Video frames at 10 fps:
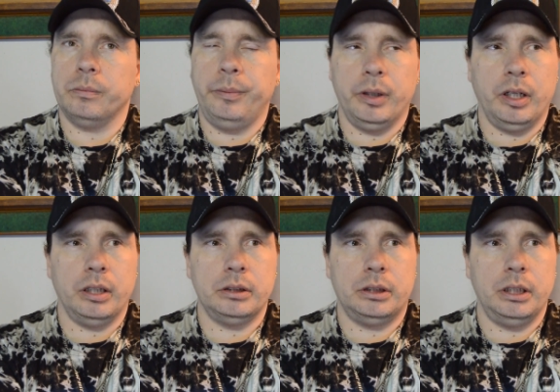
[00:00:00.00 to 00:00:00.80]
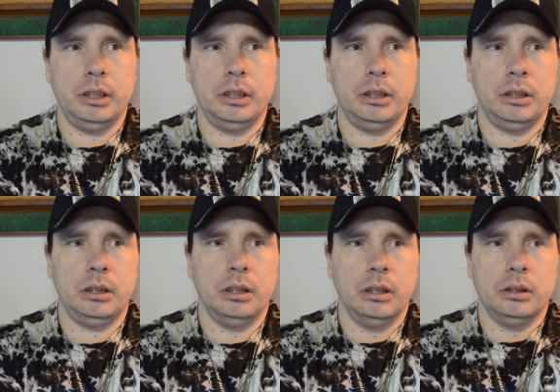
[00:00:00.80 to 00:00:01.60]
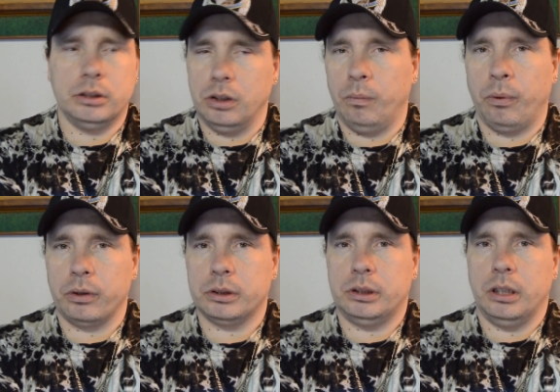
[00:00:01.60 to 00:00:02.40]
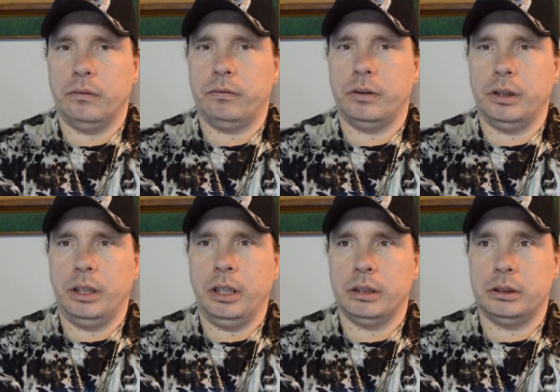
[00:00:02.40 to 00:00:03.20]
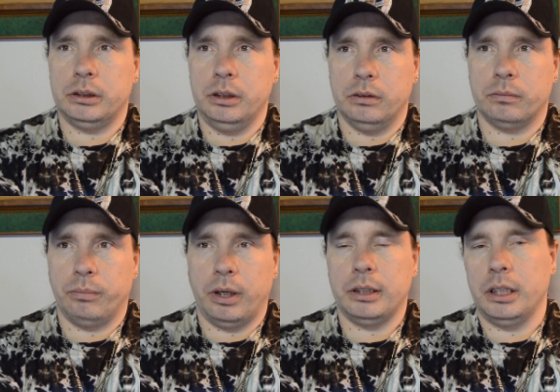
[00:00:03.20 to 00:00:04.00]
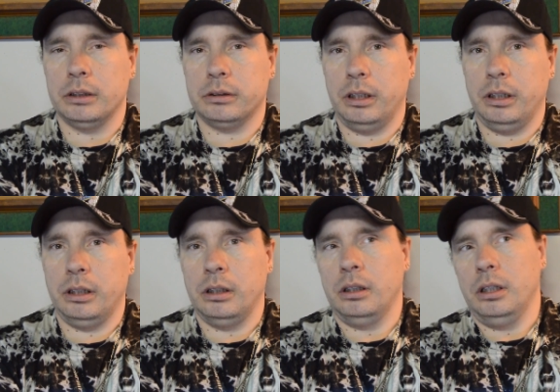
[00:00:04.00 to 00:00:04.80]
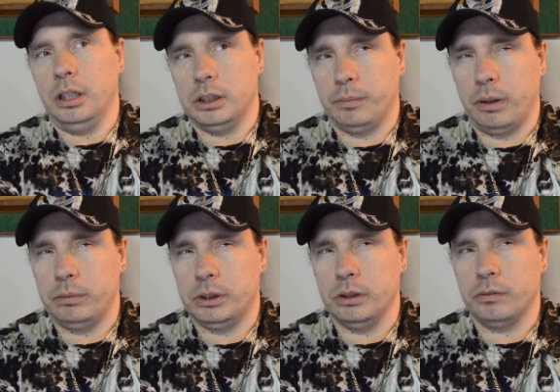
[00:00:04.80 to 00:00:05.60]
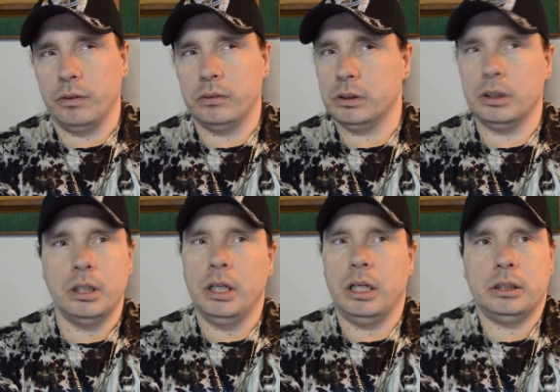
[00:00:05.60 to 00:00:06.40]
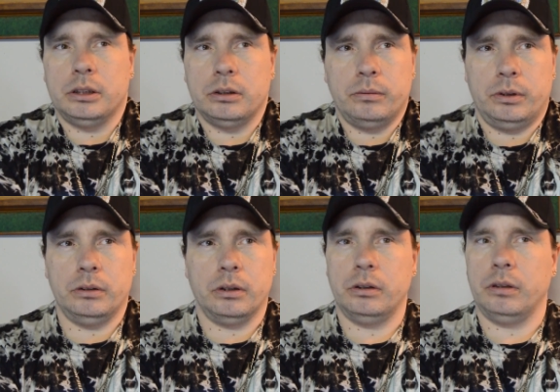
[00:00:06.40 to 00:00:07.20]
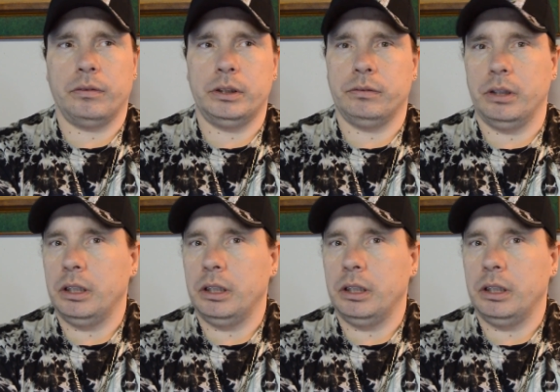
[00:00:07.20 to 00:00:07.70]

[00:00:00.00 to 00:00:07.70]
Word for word: Because the salt pork stuff has, you know, brought yesterday. It's probably still frozen. And it's still, you know, good in the fridge for at